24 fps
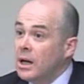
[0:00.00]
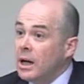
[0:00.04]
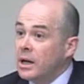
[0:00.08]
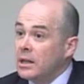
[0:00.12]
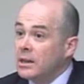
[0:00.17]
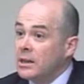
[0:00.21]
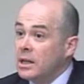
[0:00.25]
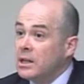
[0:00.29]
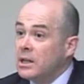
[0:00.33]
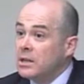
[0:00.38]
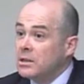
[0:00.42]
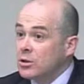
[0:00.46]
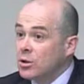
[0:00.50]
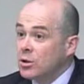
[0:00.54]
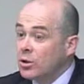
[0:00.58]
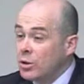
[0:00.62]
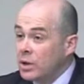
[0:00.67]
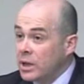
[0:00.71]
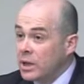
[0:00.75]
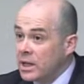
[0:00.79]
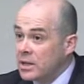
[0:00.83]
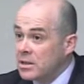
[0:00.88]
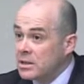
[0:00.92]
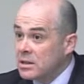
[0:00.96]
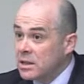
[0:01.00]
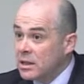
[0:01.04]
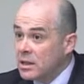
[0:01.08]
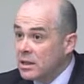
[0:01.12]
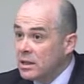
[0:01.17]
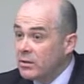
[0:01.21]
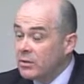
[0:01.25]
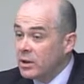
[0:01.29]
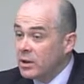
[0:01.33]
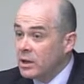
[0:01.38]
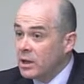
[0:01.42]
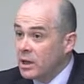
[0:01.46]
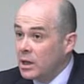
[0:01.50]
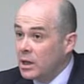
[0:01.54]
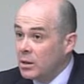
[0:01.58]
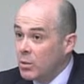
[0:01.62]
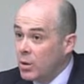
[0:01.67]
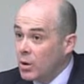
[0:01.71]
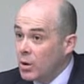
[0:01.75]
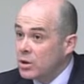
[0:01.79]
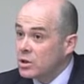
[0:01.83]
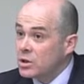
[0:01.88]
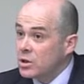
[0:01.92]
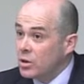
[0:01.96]
And things are going to get significantly
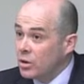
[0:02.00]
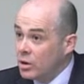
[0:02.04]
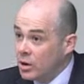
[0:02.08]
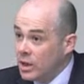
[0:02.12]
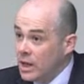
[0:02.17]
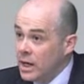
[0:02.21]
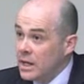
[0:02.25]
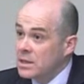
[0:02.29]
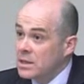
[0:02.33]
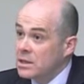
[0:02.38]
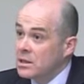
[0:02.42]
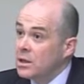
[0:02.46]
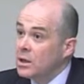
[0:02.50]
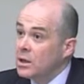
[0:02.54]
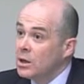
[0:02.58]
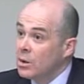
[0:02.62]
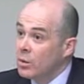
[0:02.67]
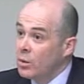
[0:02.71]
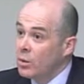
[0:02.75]
worse unless